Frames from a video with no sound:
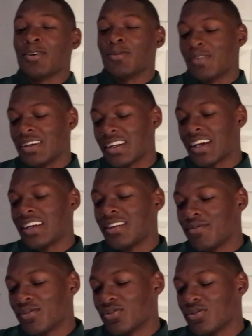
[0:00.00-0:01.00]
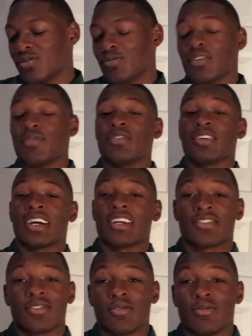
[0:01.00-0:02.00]
$190 for shoes. But if you
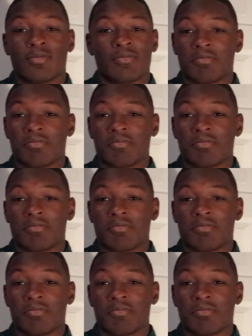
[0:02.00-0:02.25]
got to,